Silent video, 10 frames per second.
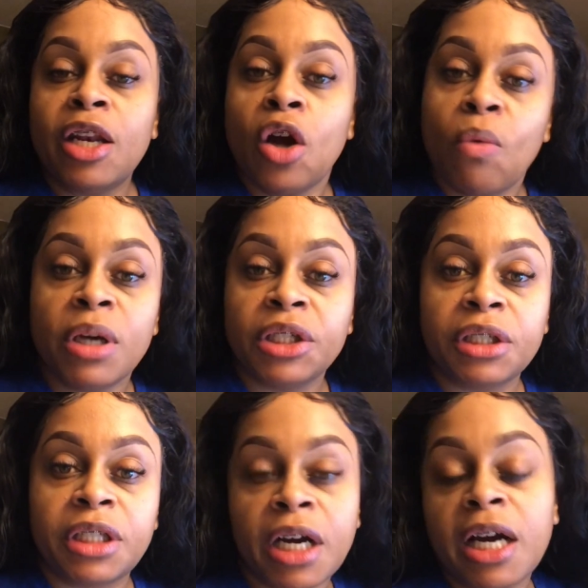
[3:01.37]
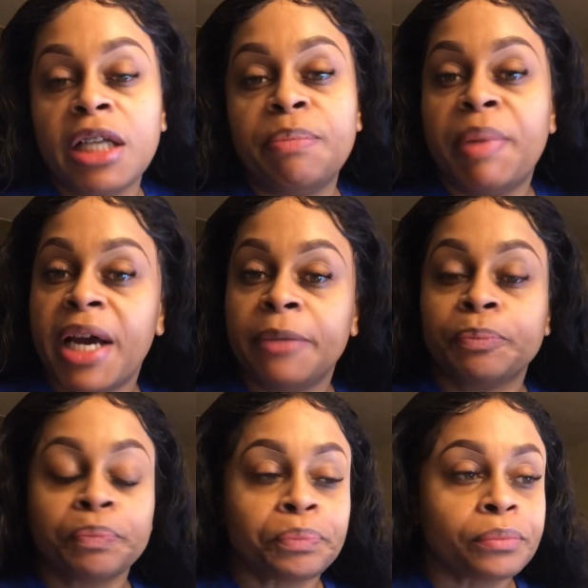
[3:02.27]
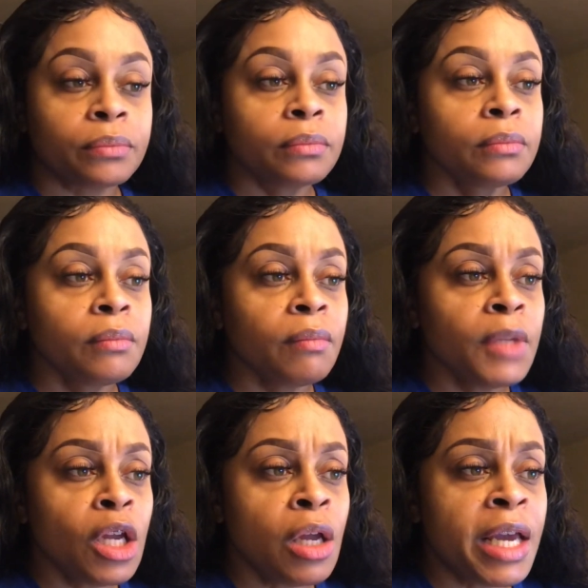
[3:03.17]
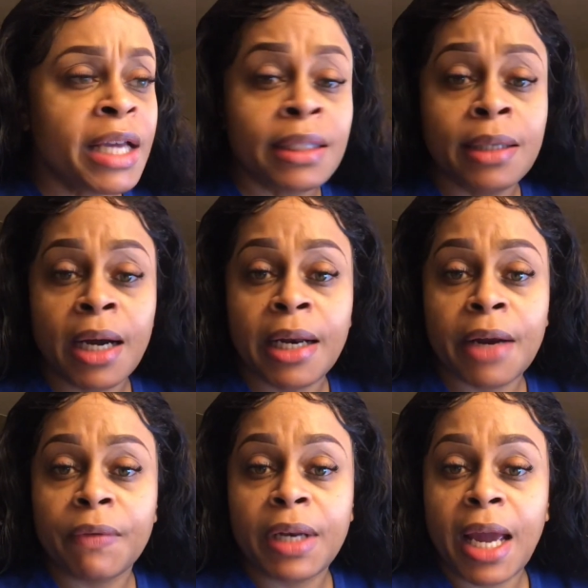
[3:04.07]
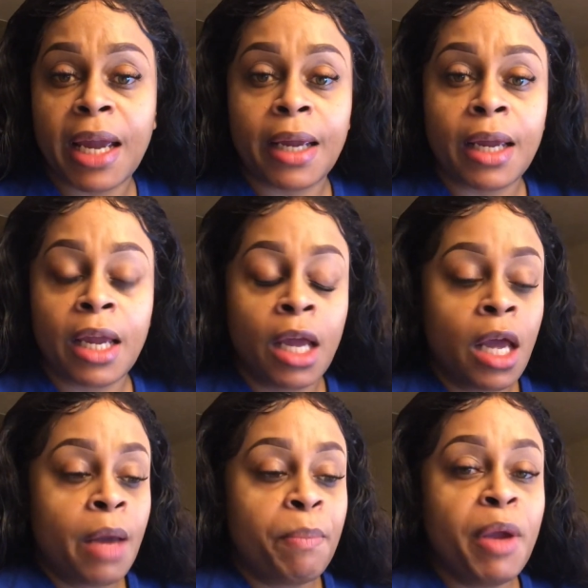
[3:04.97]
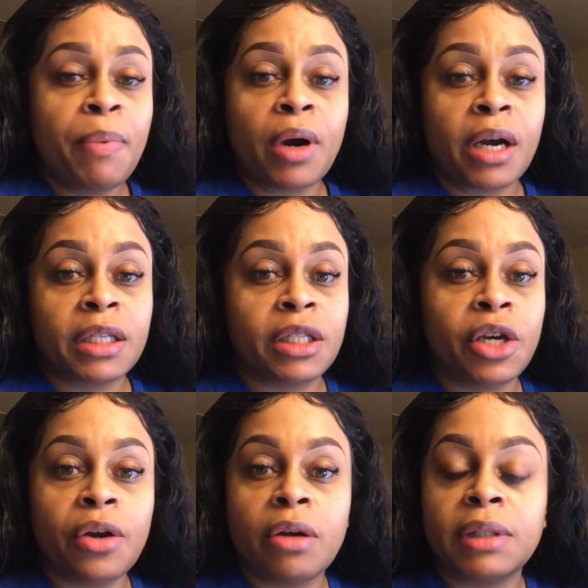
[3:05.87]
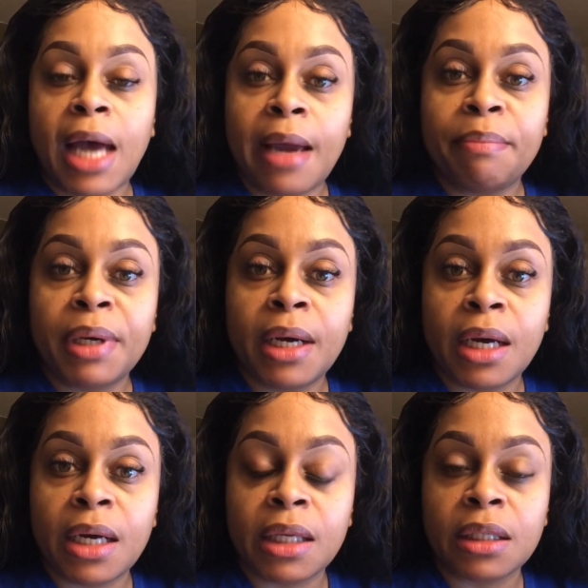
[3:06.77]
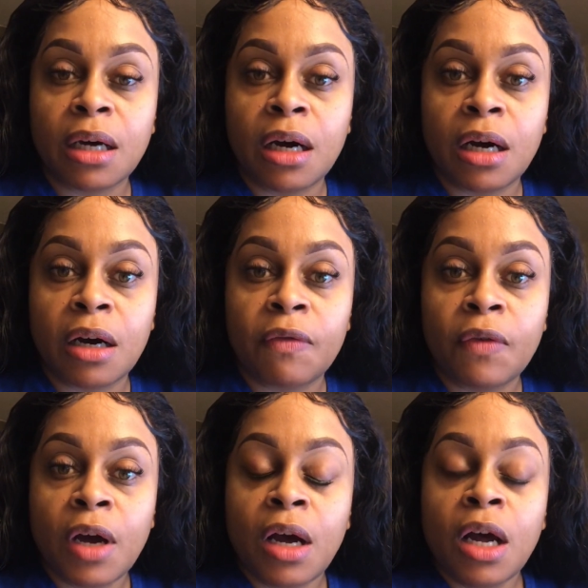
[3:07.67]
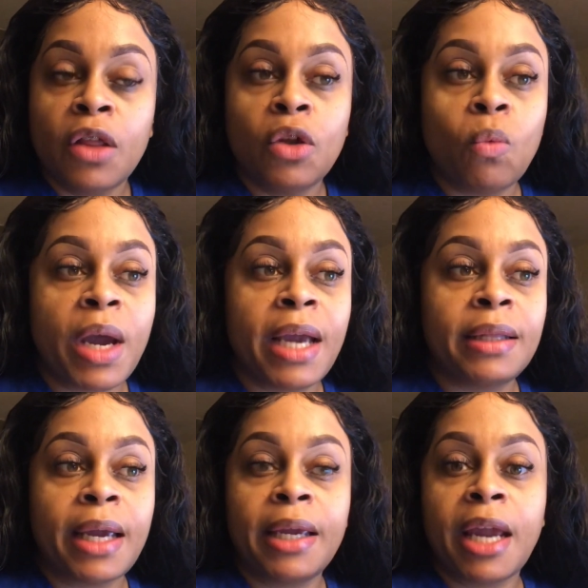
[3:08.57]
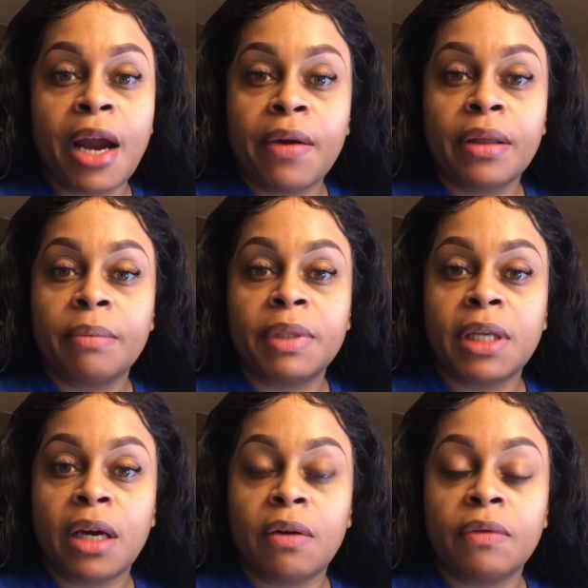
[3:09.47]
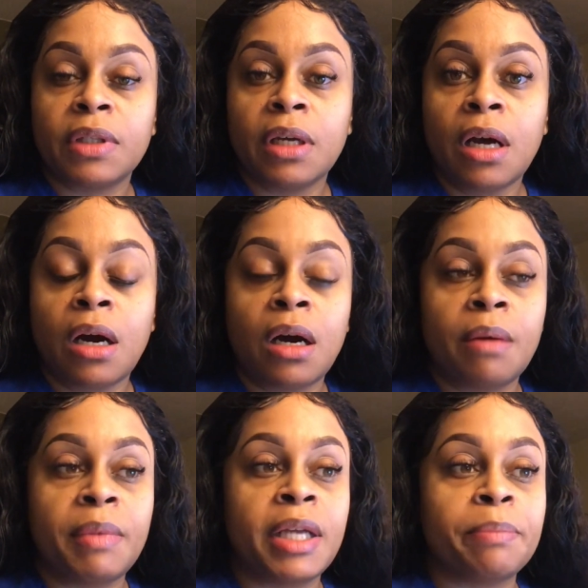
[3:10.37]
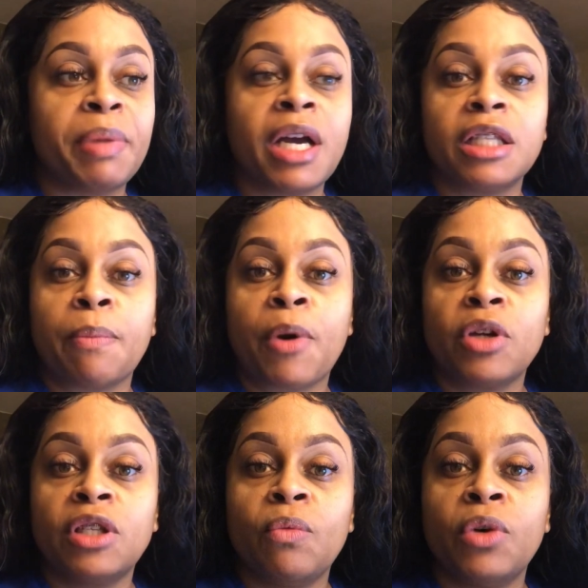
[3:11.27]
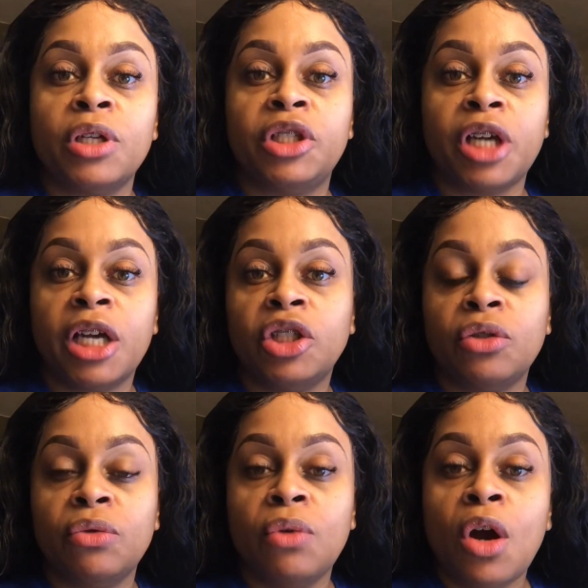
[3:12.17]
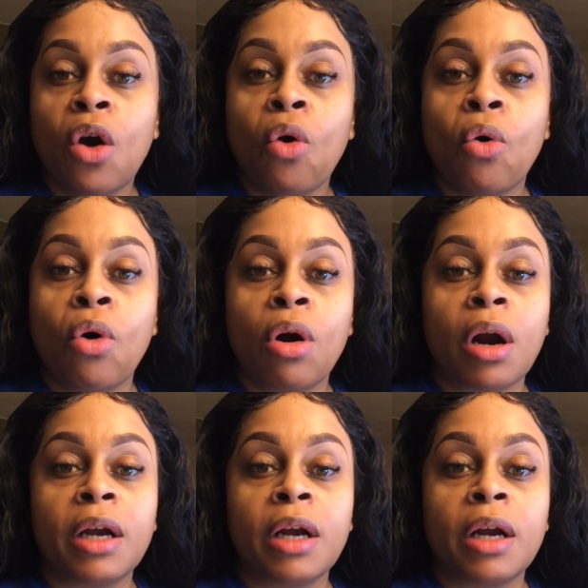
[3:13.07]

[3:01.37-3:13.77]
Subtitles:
one should judge, but it's done every day. People are stereotyped because of the way they carry themselves. Because a person would judge you or